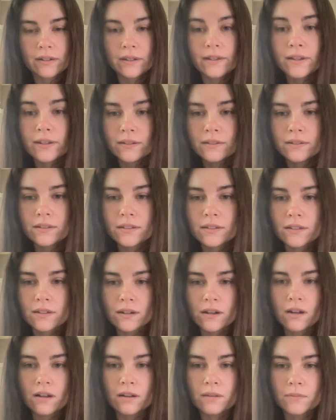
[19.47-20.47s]
it
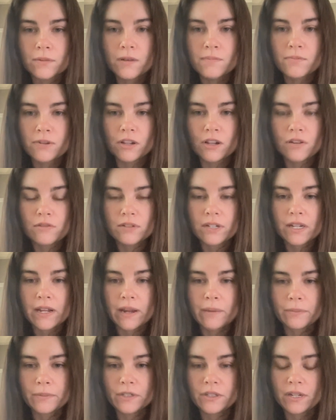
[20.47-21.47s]
a baloney
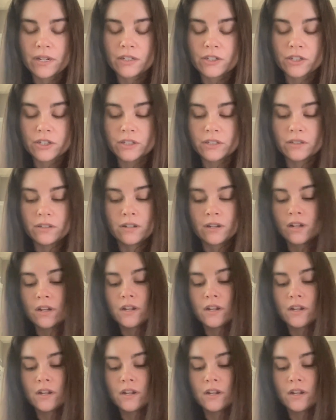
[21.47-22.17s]
amputation